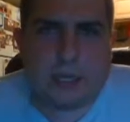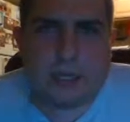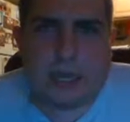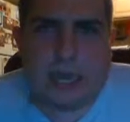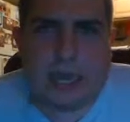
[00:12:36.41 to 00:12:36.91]

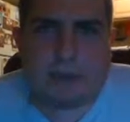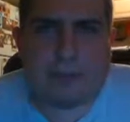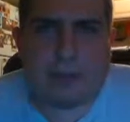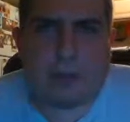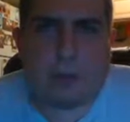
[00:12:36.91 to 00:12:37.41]
to have
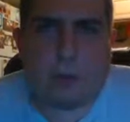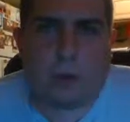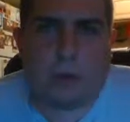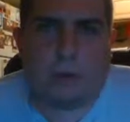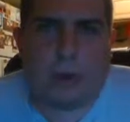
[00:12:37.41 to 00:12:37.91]
control
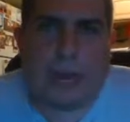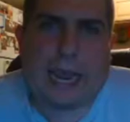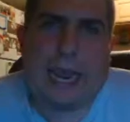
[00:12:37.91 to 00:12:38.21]
over